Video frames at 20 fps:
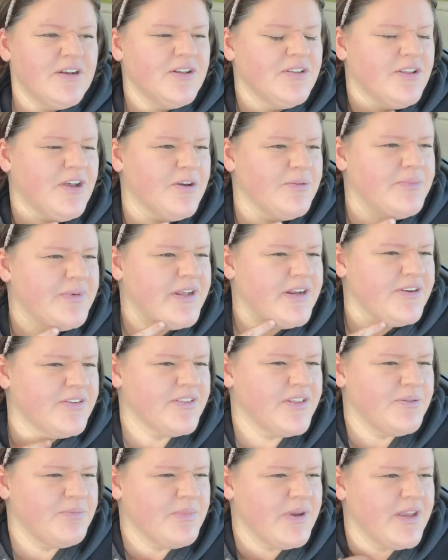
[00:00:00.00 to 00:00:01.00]
a lot better
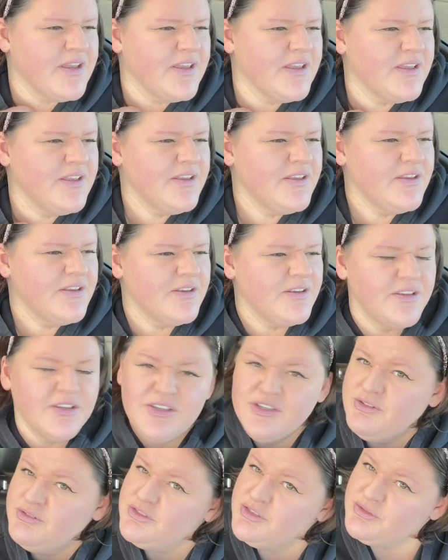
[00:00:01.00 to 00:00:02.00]
than my
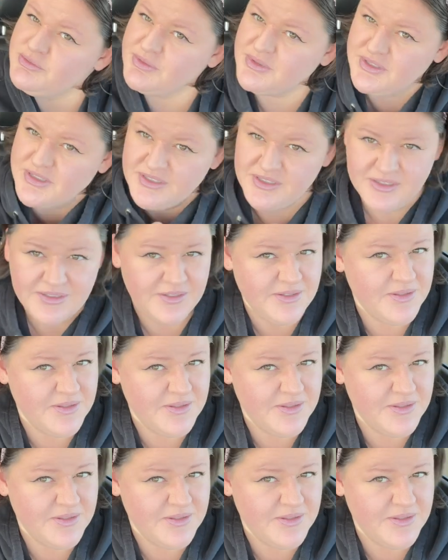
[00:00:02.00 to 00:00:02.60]
usual.